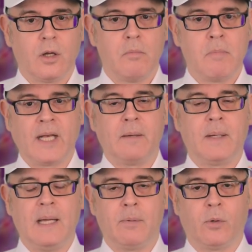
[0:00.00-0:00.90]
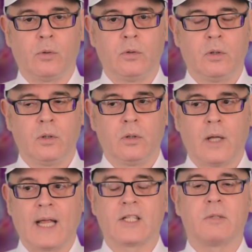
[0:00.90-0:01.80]
many people
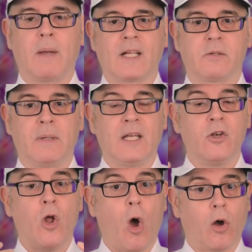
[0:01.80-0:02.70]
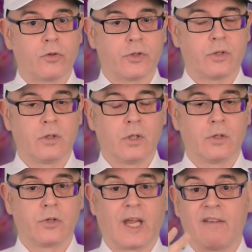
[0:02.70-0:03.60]
expect me not
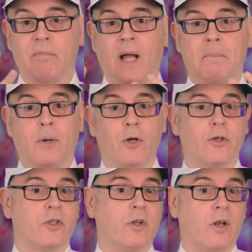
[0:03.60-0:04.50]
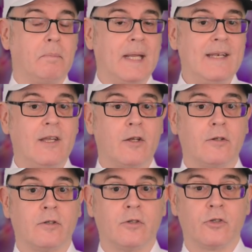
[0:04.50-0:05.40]
to give my personal
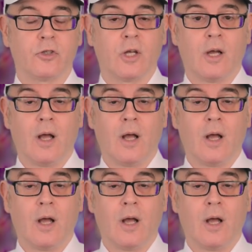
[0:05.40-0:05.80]
opinions.